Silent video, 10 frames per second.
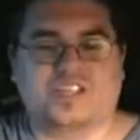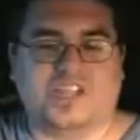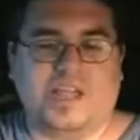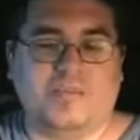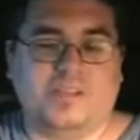
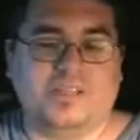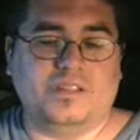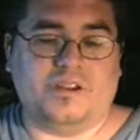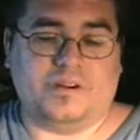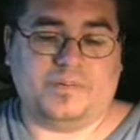jam it
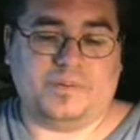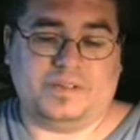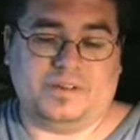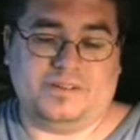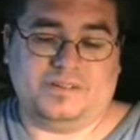in there,
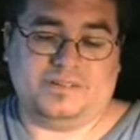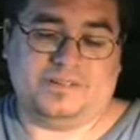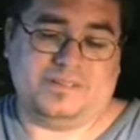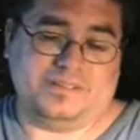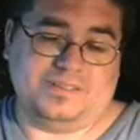but
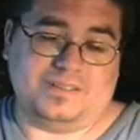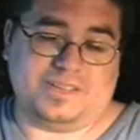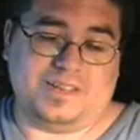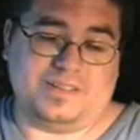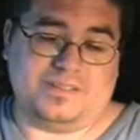it
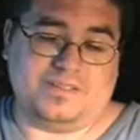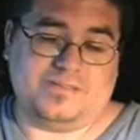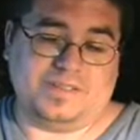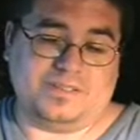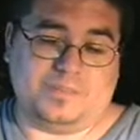kind of
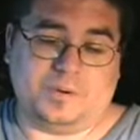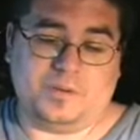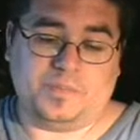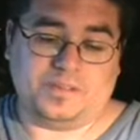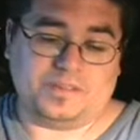defeats the
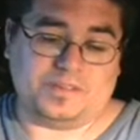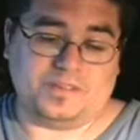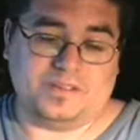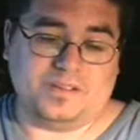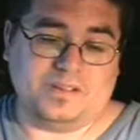
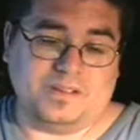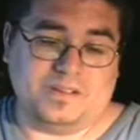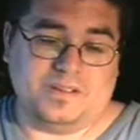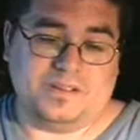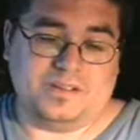purpose,
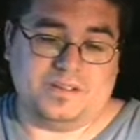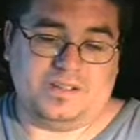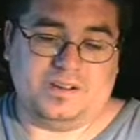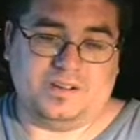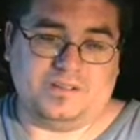
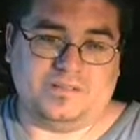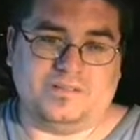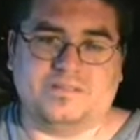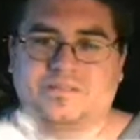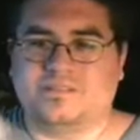and
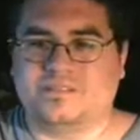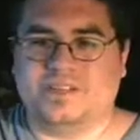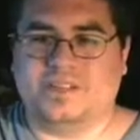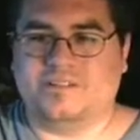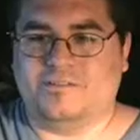
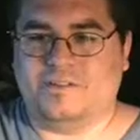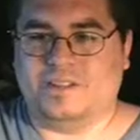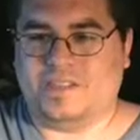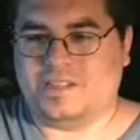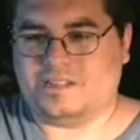don't fit
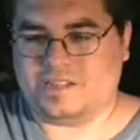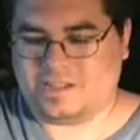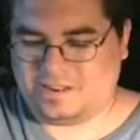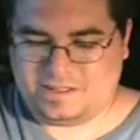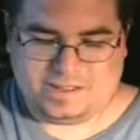on that
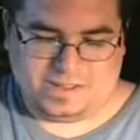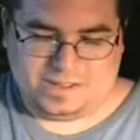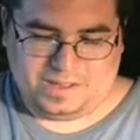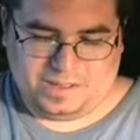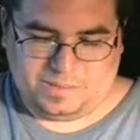side.
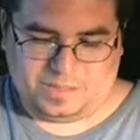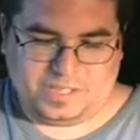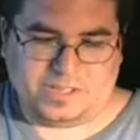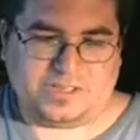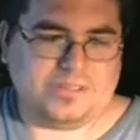But
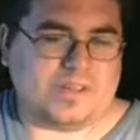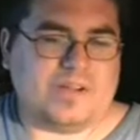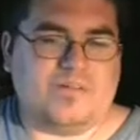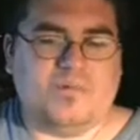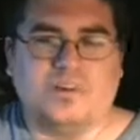then you still
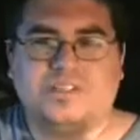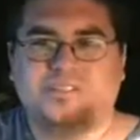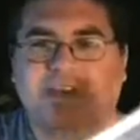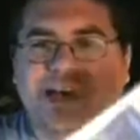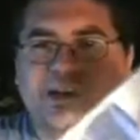got one
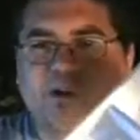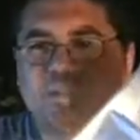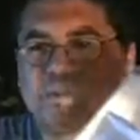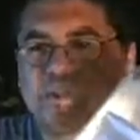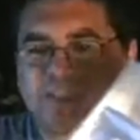side
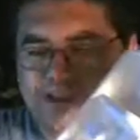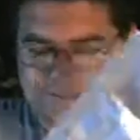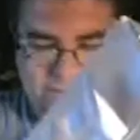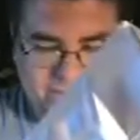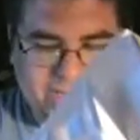open
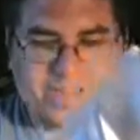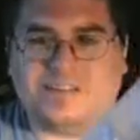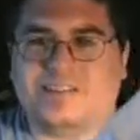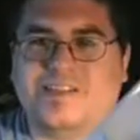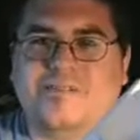left. What the
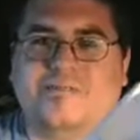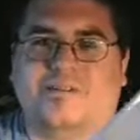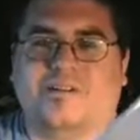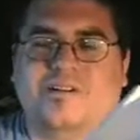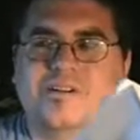hell is that
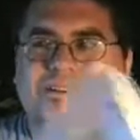for?